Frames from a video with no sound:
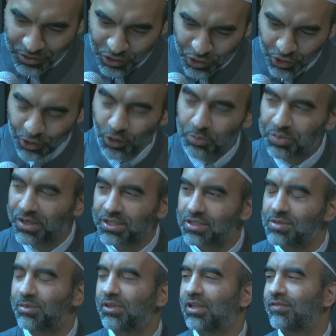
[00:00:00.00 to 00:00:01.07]
true
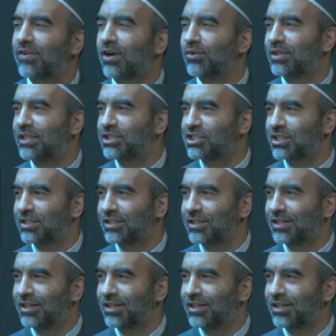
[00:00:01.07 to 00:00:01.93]
principle of our religion.